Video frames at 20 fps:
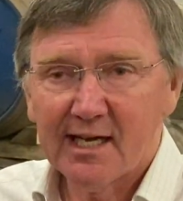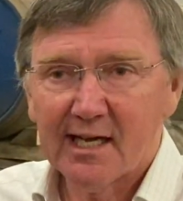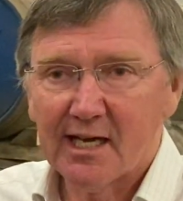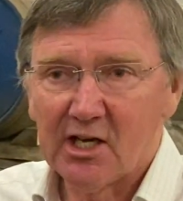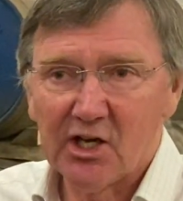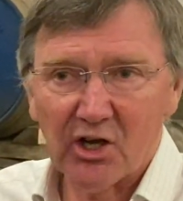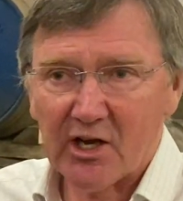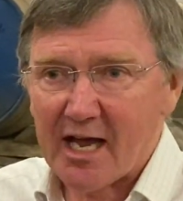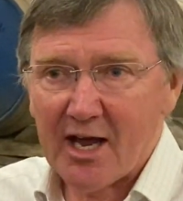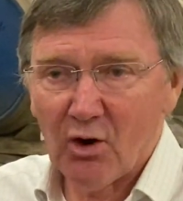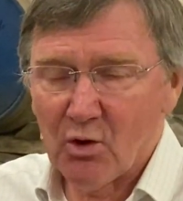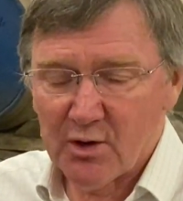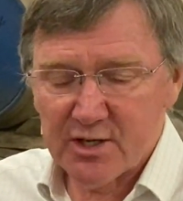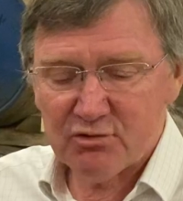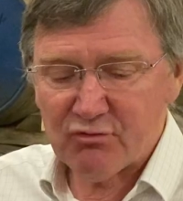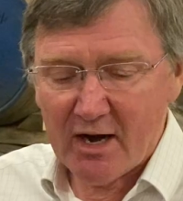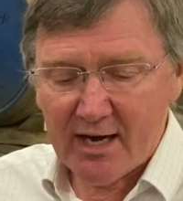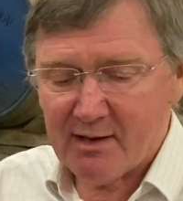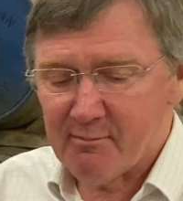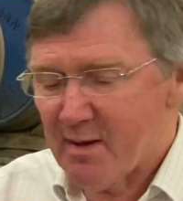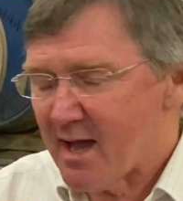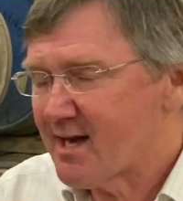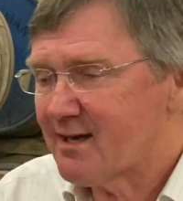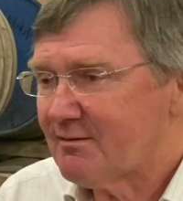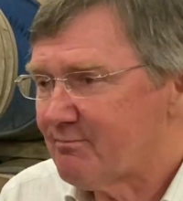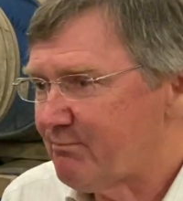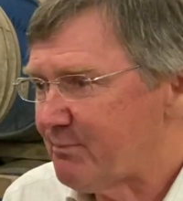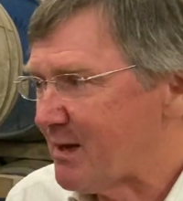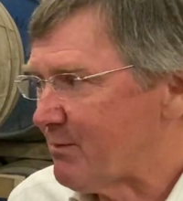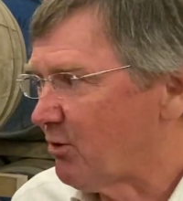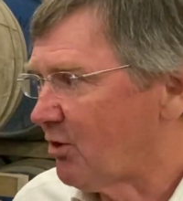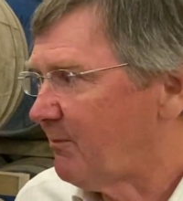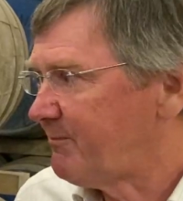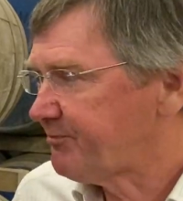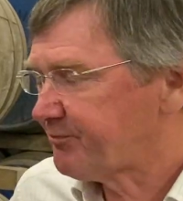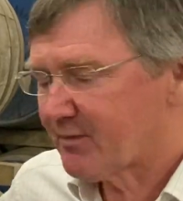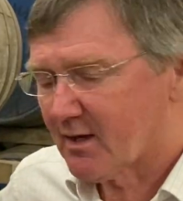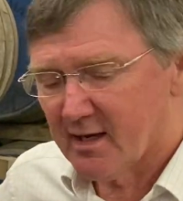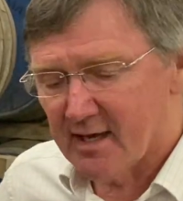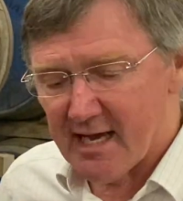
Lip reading: Look, I always recommend people